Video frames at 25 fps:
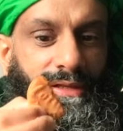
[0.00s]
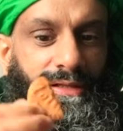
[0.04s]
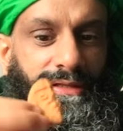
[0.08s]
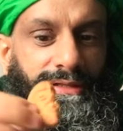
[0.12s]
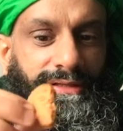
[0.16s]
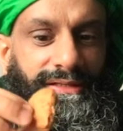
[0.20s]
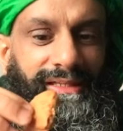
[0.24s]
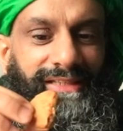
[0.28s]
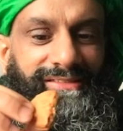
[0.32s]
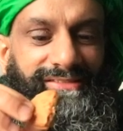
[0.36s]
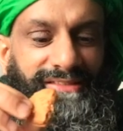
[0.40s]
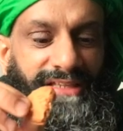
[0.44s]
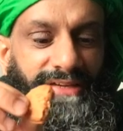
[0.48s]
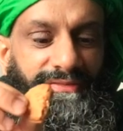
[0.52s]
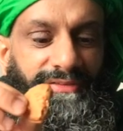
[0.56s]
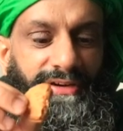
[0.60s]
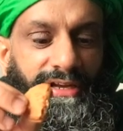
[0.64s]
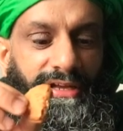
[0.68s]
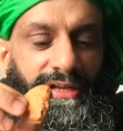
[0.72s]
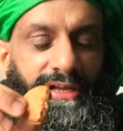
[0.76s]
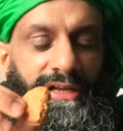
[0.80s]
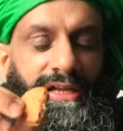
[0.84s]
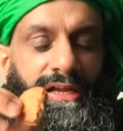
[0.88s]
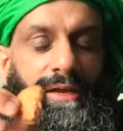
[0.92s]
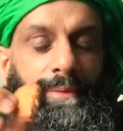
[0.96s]
Let's give it
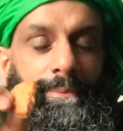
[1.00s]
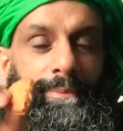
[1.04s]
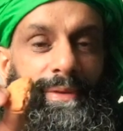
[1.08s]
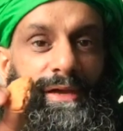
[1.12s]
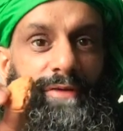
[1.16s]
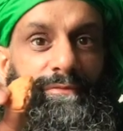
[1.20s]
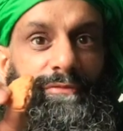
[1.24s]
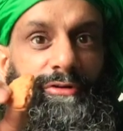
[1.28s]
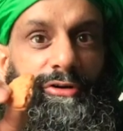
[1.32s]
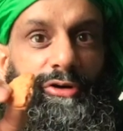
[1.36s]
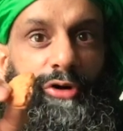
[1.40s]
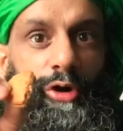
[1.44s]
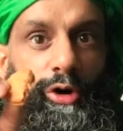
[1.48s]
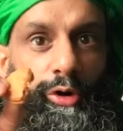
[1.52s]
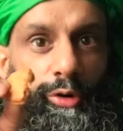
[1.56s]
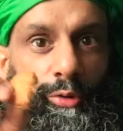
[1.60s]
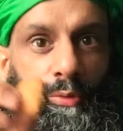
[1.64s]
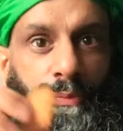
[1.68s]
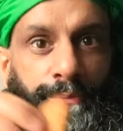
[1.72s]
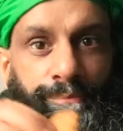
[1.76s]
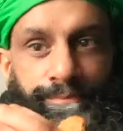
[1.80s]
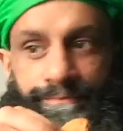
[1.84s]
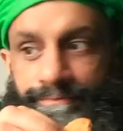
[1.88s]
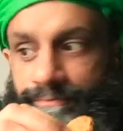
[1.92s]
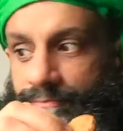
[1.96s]
a bit of a
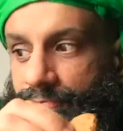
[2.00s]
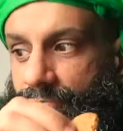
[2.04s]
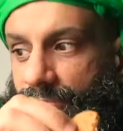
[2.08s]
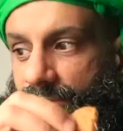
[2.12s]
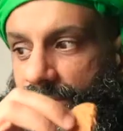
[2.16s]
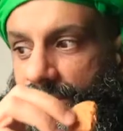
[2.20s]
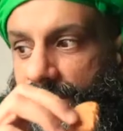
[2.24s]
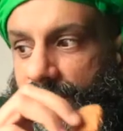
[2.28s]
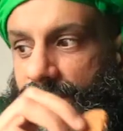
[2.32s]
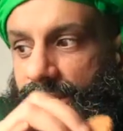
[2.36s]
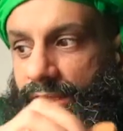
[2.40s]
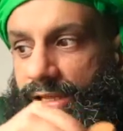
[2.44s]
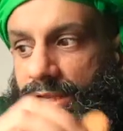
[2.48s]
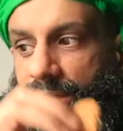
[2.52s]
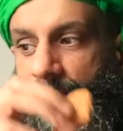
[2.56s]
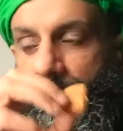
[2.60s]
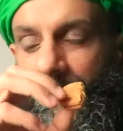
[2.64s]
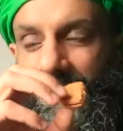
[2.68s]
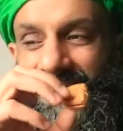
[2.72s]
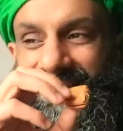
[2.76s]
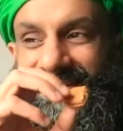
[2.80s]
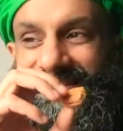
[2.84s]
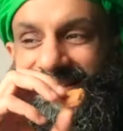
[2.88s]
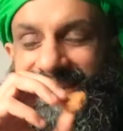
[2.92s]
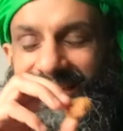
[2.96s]
go,
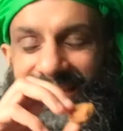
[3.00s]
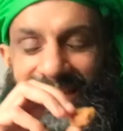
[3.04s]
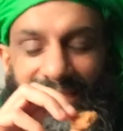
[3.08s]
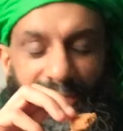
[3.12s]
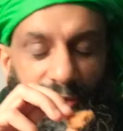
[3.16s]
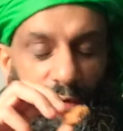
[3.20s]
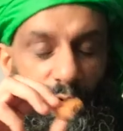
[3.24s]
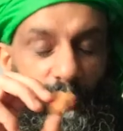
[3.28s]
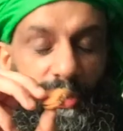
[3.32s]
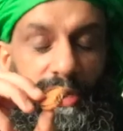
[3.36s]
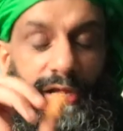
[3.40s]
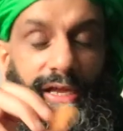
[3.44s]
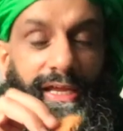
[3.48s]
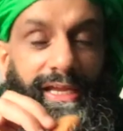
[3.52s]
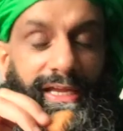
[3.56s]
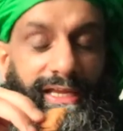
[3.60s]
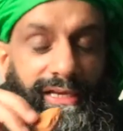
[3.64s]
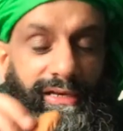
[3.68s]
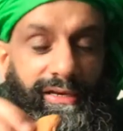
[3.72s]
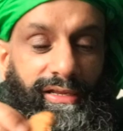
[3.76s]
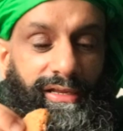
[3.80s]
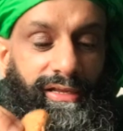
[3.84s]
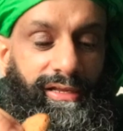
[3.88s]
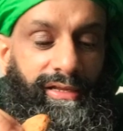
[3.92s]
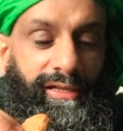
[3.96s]
mixing it up
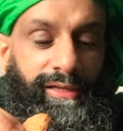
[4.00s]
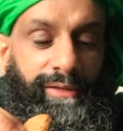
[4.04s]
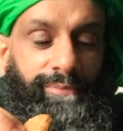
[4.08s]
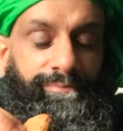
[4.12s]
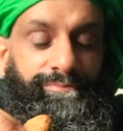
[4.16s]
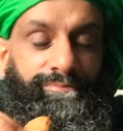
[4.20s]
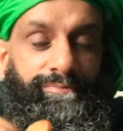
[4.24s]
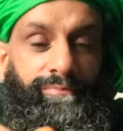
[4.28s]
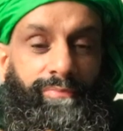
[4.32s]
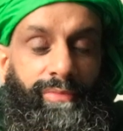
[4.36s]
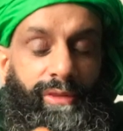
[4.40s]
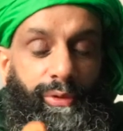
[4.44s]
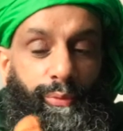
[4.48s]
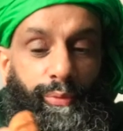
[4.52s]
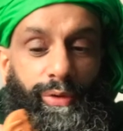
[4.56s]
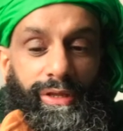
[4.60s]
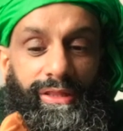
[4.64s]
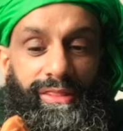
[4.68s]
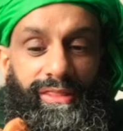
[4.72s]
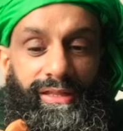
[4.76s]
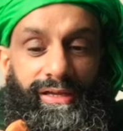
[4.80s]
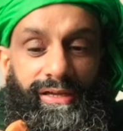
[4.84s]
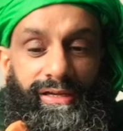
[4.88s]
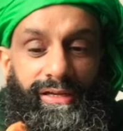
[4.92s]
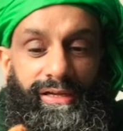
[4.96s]
in
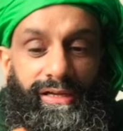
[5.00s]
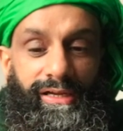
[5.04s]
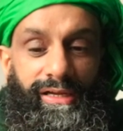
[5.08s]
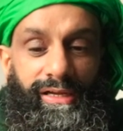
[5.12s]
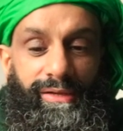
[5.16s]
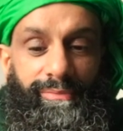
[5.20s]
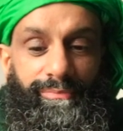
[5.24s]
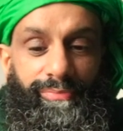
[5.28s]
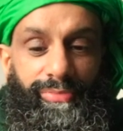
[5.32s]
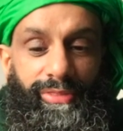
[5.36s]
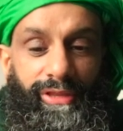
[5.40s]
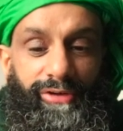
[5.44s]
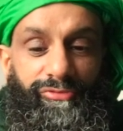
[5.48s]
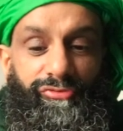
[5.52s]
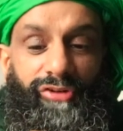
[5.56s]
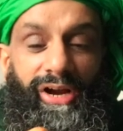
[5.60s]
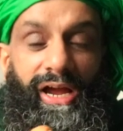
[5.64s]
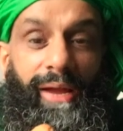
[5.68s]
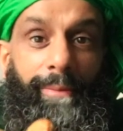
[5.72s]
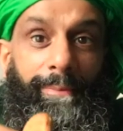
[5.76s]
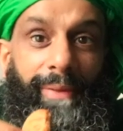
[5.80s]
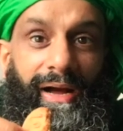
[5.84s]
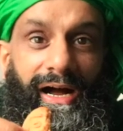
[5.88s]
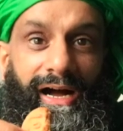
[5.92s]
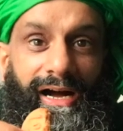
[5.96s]
with the
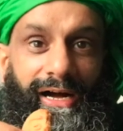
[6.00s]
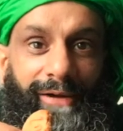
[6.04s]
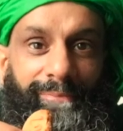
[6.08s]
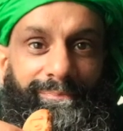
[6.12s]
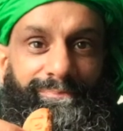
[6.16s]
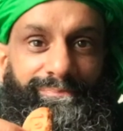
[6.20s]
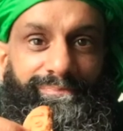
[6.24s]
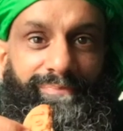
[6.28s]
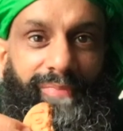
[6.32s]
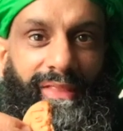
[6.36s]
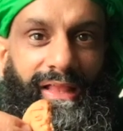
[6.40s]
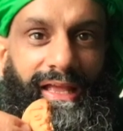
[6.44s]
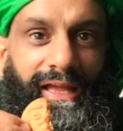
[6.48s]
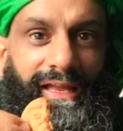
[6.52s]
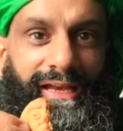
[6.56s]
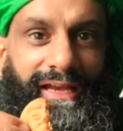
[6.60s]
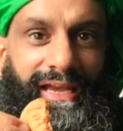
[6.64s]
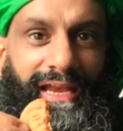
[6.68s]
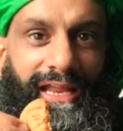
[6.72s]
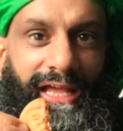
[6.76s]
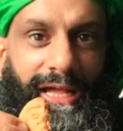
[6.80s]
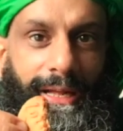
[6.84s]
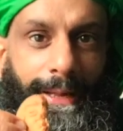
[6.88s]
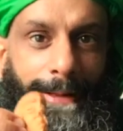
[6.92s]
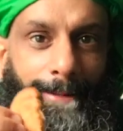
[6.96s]
dry part, and
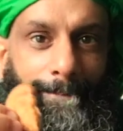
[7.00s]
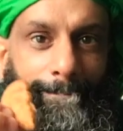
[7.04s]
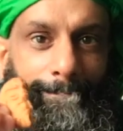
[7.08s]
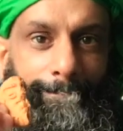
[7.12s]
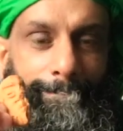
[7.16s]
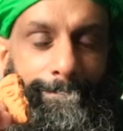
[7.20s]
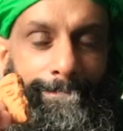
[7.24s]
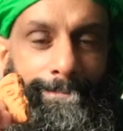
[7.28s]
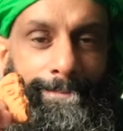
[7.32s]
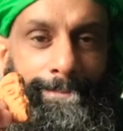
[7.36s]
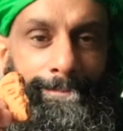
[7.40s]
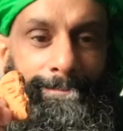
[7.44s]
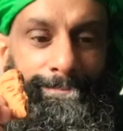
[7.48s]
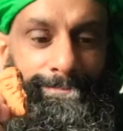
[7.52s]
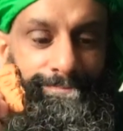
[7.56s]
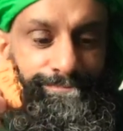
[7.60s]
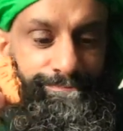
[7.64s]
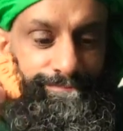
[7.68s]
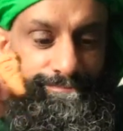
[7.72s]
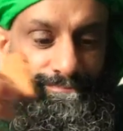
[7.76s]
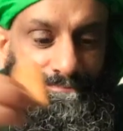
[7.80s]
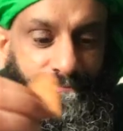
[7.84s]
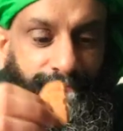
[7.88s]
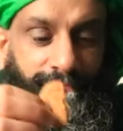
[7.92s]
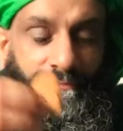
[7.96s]

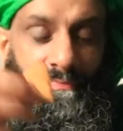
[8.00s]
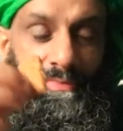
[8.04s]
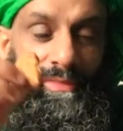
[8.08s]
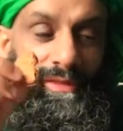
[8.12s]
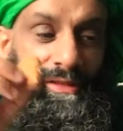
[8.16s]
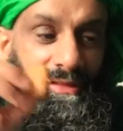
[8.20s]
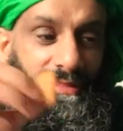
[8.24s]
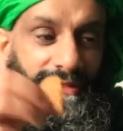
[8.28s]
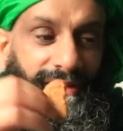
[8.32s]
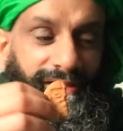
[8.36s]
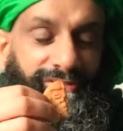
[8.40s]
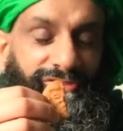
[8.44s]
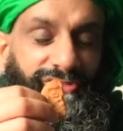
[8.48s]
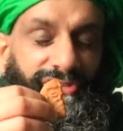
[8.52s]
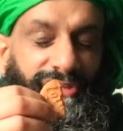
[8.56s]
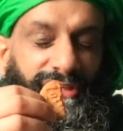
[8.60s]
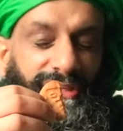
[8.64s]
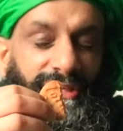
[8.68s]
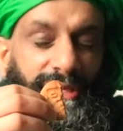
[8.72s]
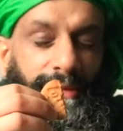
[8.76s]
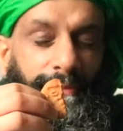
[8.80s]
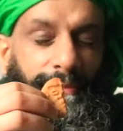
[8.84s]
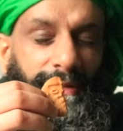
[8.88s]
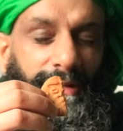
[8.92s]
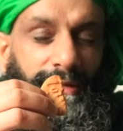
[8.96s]
then
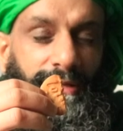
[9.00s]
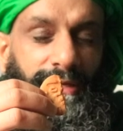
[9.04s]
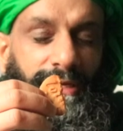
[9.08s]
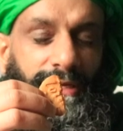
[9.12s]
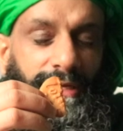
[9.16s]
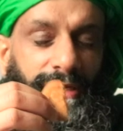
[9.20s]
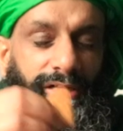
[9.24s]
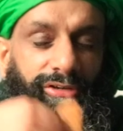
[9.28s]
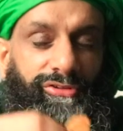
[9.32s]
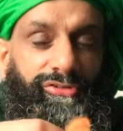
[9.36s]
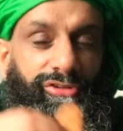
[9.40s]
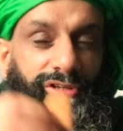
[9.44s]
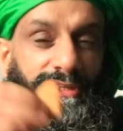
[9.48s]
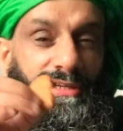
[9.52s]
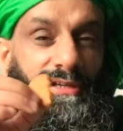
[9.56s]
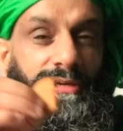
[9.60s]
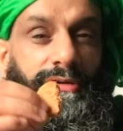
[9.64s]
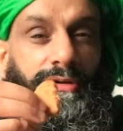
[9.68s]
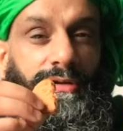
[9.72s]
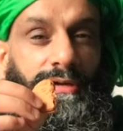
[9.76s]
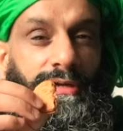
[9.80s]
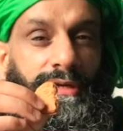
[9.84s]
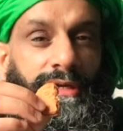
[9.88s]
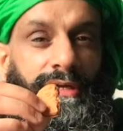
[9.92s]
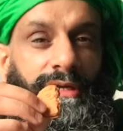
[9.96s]
drinking
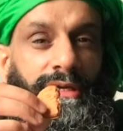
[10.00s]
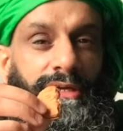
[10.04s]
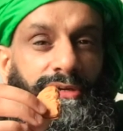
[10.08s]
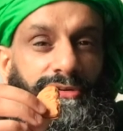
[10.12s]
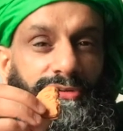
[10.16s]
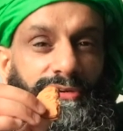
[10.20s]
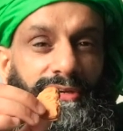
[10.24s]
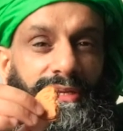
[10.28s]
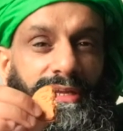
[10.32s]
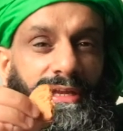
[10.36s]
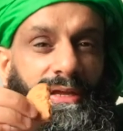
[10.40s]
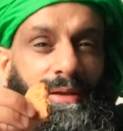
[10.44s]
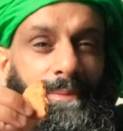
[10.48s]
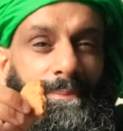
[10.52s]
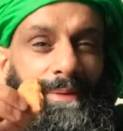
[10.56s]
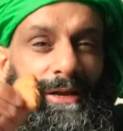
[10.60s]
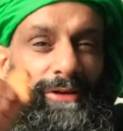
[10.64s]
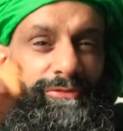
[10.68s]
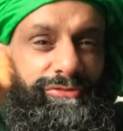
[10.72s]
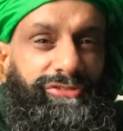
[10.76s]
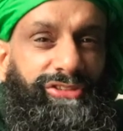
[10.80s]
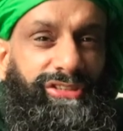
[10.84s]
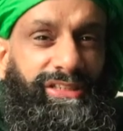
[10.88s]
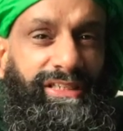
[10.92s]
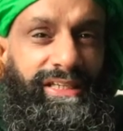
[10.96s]
a bit
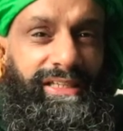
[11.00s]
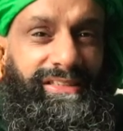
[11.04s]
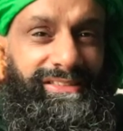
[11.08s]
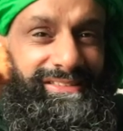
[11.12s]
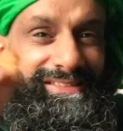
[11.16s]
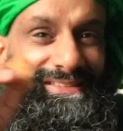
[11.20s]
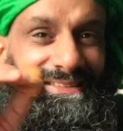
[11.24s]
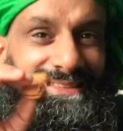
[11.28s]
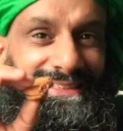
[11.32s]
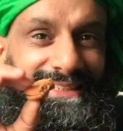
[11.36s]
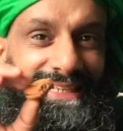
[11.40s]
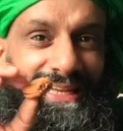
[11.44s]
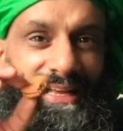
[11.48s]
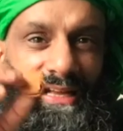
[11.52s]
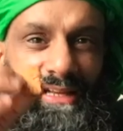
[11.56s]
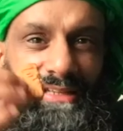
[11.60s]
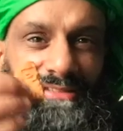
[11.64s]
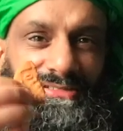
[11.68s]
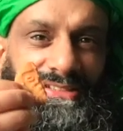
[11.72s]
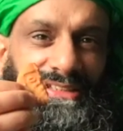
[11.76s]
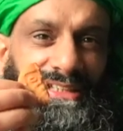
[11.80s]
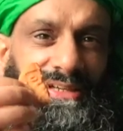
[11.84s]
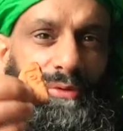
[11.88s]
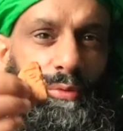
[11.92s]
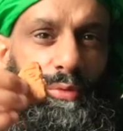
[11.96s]
of tea and
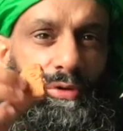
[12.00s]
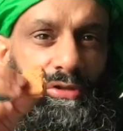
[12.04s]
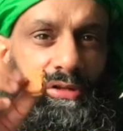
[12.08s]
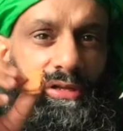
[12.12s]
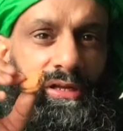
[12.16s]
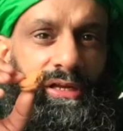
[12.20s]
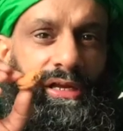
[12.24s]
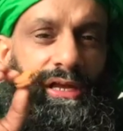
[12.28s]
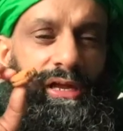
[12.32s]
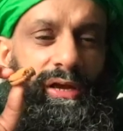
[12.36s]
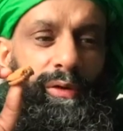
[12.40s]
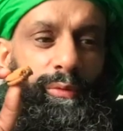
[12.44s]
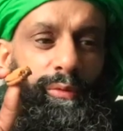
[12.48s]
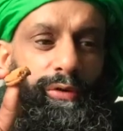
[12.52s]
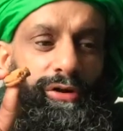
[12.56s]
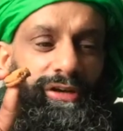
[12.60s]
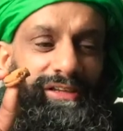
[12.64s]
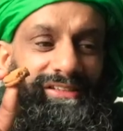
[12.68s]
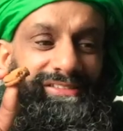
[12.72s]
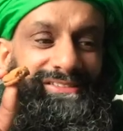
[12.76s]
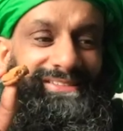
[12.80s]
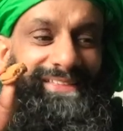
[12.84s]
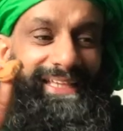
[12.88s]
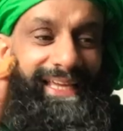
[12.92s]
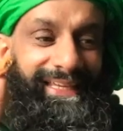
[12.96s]
seeing what
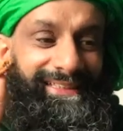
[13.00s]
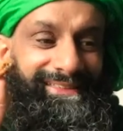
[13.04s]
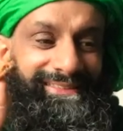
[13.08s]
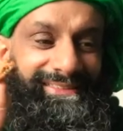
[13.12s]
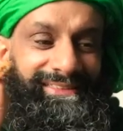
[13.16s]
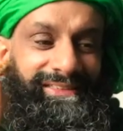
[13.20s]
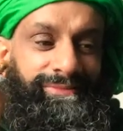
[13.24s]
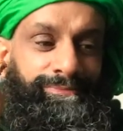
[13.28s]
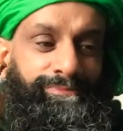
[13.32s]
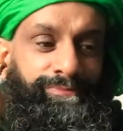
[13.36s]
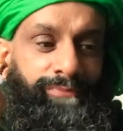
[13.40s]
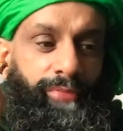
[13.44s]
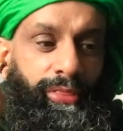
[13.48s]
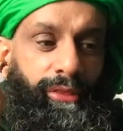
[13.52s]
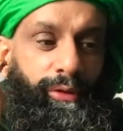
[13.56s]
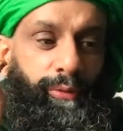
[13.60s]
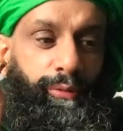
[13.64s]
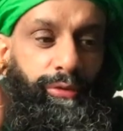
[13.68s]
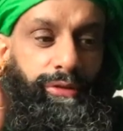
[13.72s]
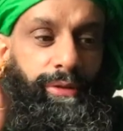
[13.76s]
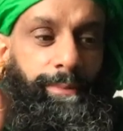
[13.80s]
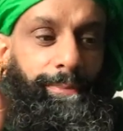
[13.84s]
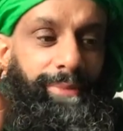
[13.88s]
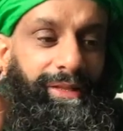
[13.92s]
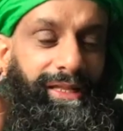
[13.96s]
it says,
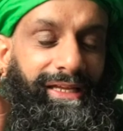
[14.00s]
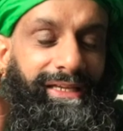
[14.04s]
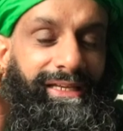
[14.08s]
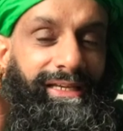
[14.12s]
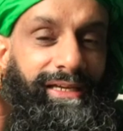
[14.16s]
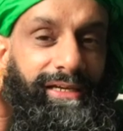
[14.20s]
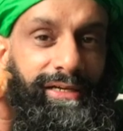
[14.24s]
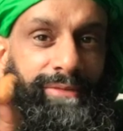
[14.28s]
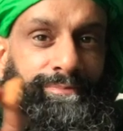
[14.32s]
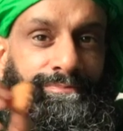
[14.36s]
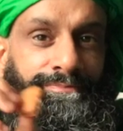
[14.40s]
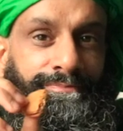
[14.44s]
what the player,